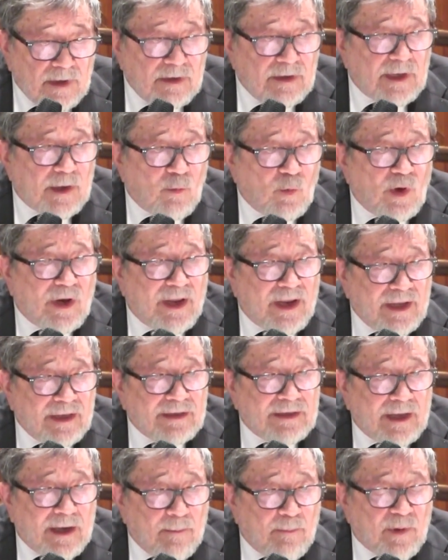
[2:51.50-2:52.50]
They will
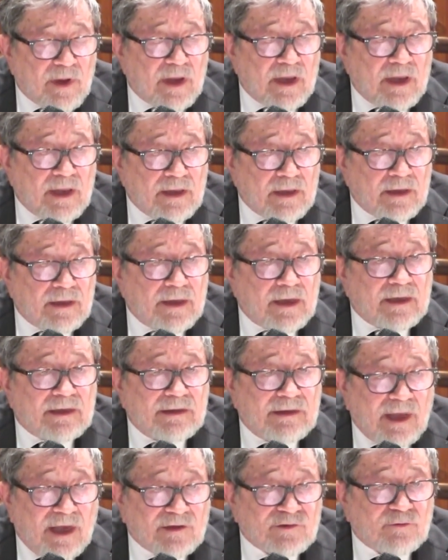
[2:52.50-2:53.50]
end up in the
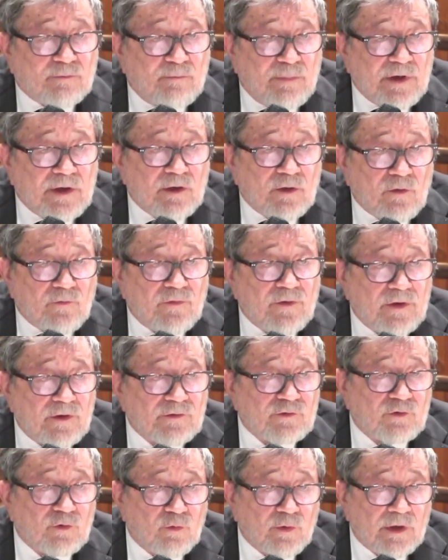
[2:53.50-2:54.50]
dustbin of
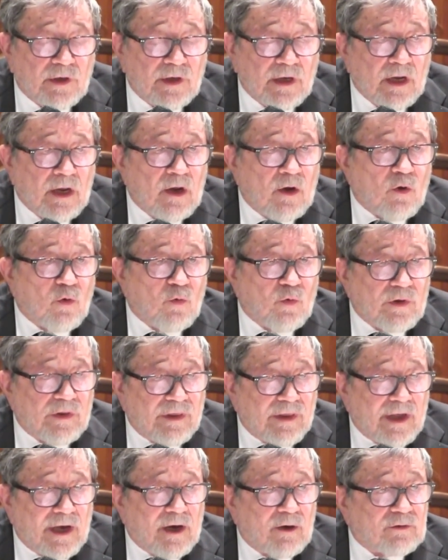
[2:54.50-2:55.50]
history
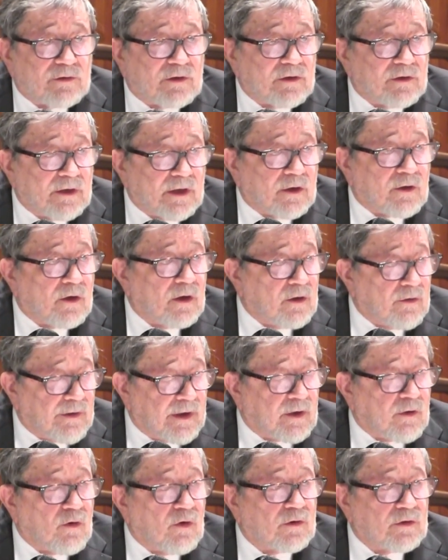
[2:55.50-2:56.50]
without the
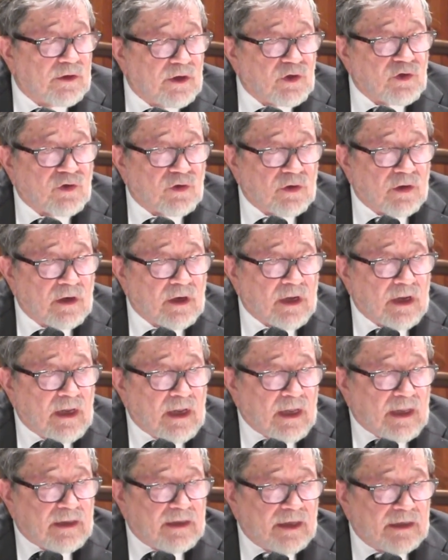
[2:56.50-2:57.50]
recognition
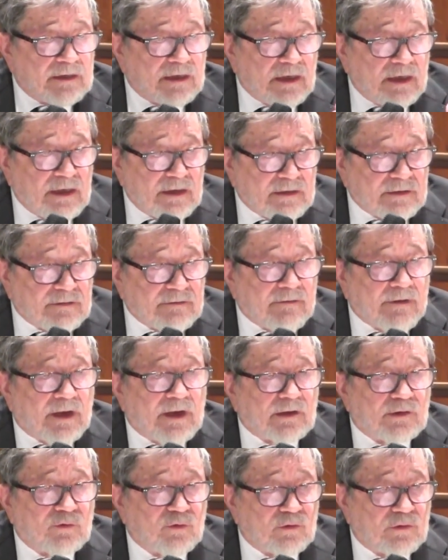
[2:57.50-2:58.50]
that
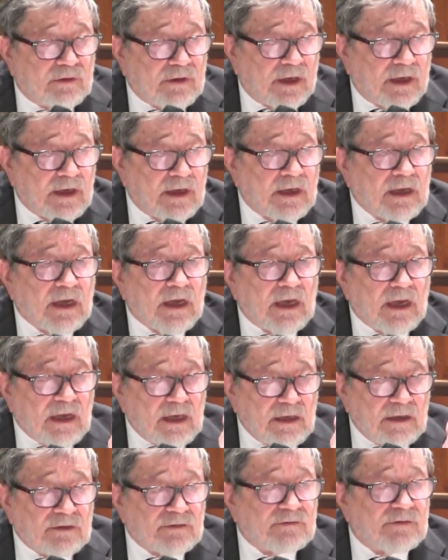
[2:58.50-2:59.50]
Israel today
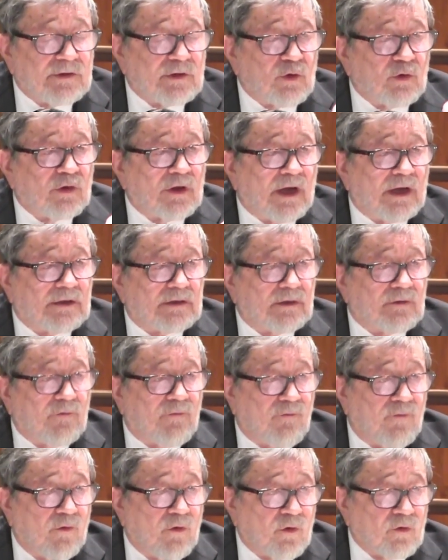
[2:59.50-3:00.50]
is the uniting
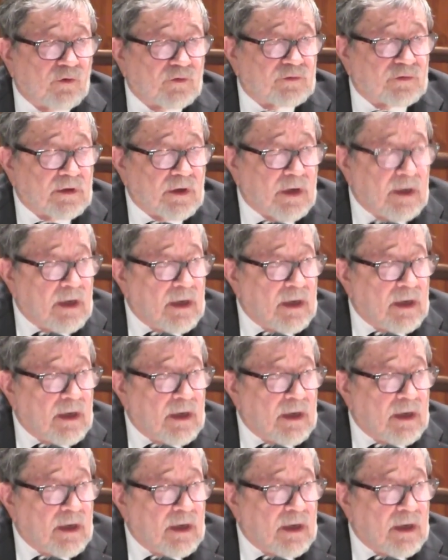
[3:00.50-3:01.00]
force.